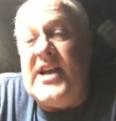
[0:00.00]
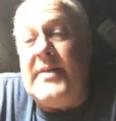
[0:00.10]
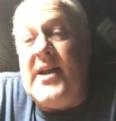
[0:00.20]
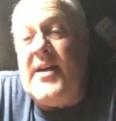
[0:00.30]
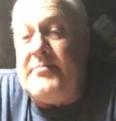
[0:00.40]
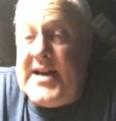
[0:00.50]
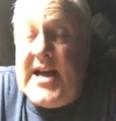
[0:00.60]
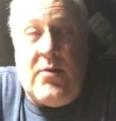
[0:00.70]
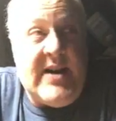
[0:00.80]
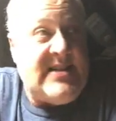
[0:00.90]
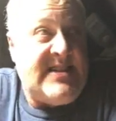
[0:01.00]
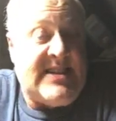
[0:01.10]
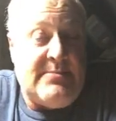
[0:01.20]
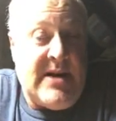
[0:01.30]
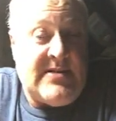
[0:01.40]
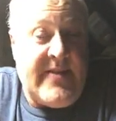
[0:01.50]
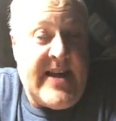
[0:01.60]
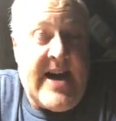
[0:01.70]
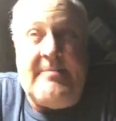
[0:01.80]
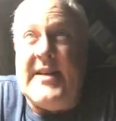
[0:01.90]
they have a big, strong presence in
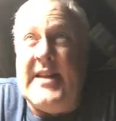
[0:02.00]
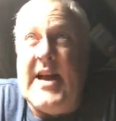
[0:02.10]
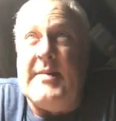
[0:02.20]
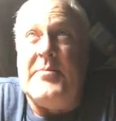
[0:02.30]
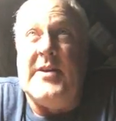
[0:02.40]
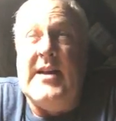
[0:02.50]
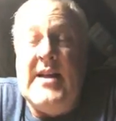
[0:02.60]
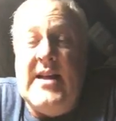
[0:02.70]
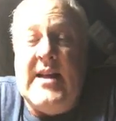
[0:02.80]
California, JB Hunt.